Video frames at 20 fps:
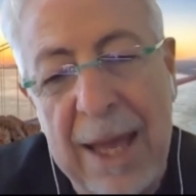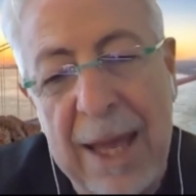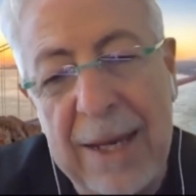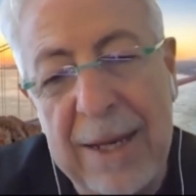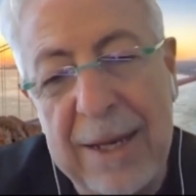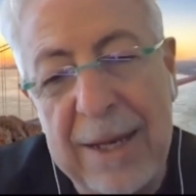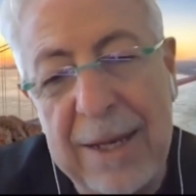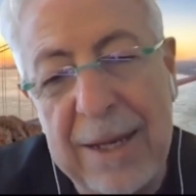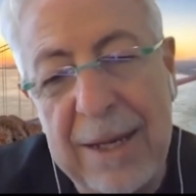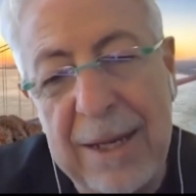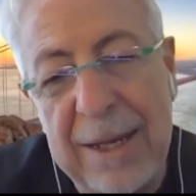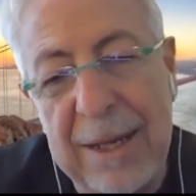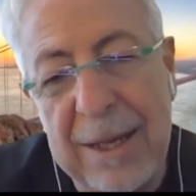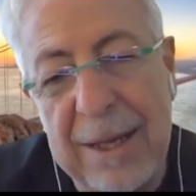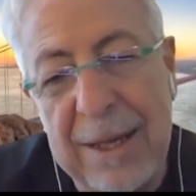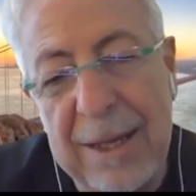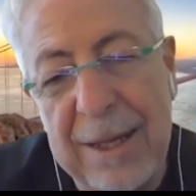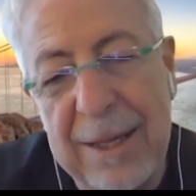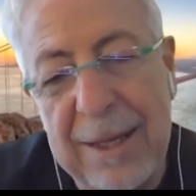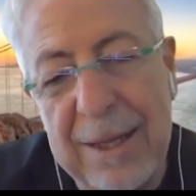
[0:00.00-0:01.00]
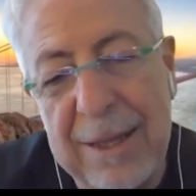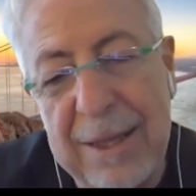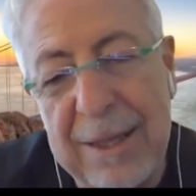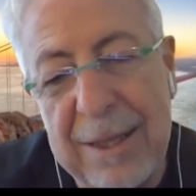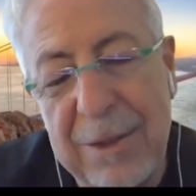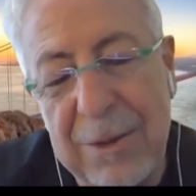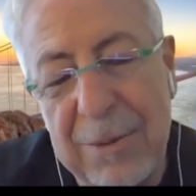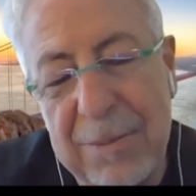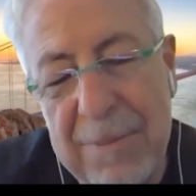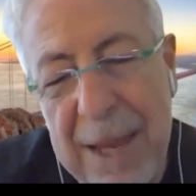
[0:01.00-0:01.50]
And
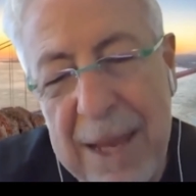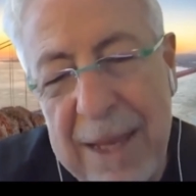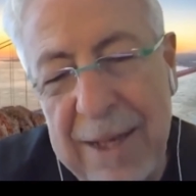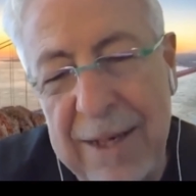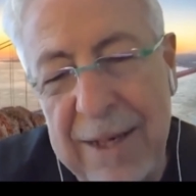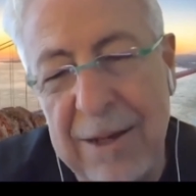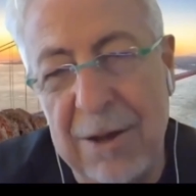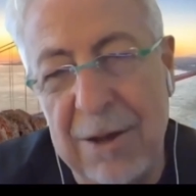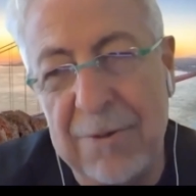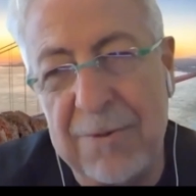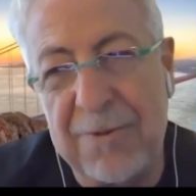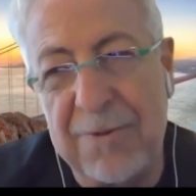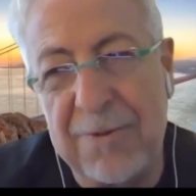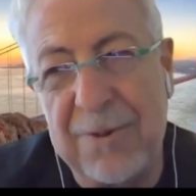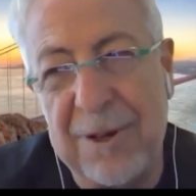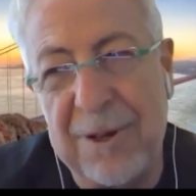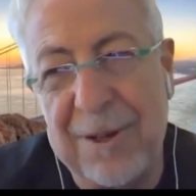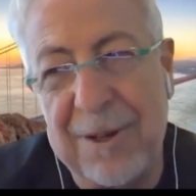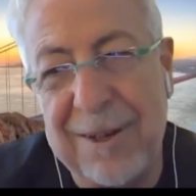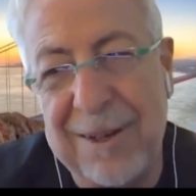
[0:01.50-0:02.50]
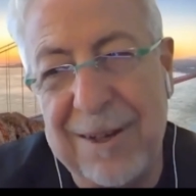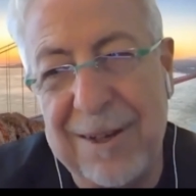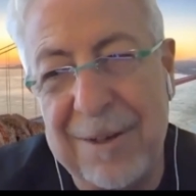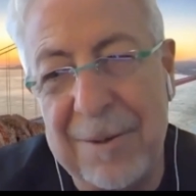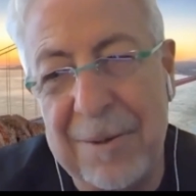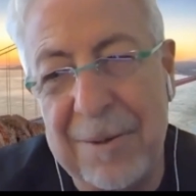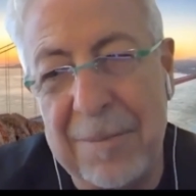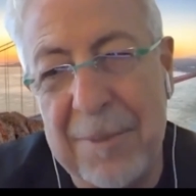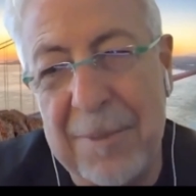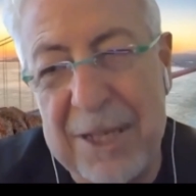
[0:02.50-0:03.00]
the domain of
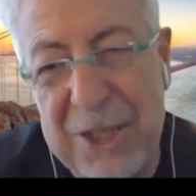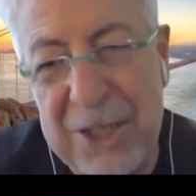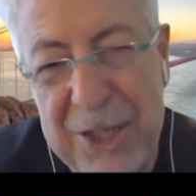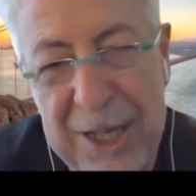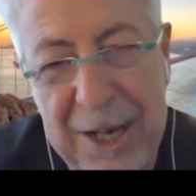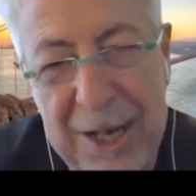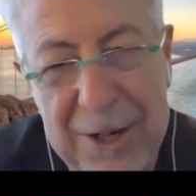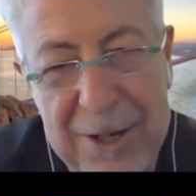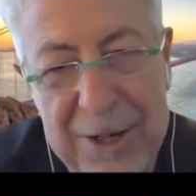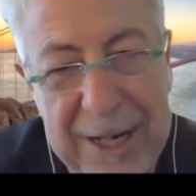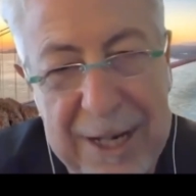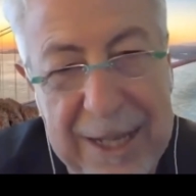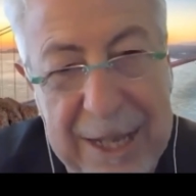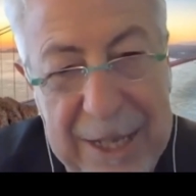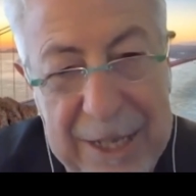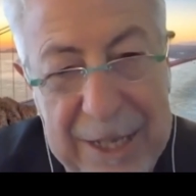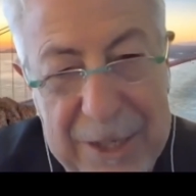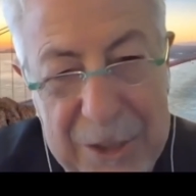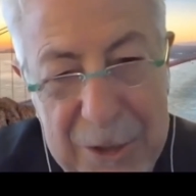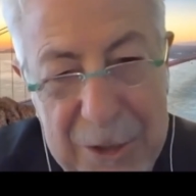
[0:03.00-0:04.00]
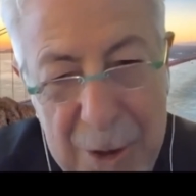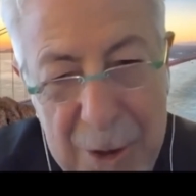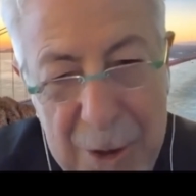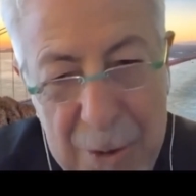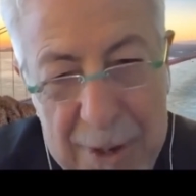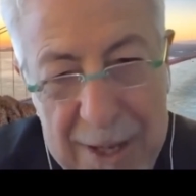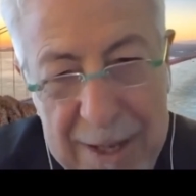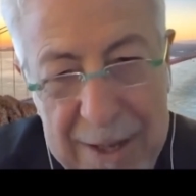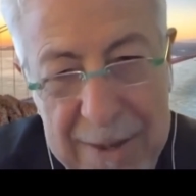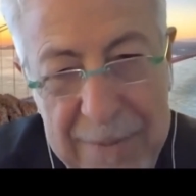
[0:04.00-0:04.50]
machine learning is
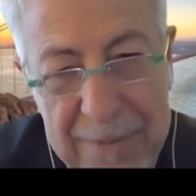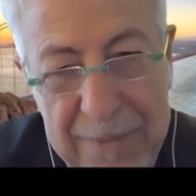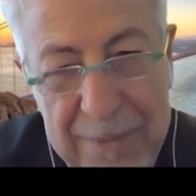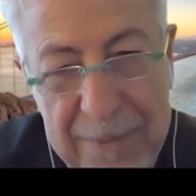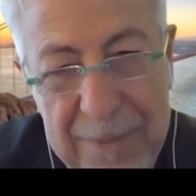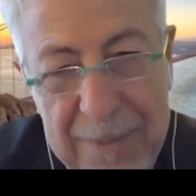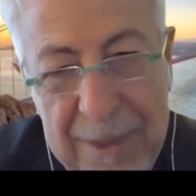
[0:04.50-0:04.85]
growing.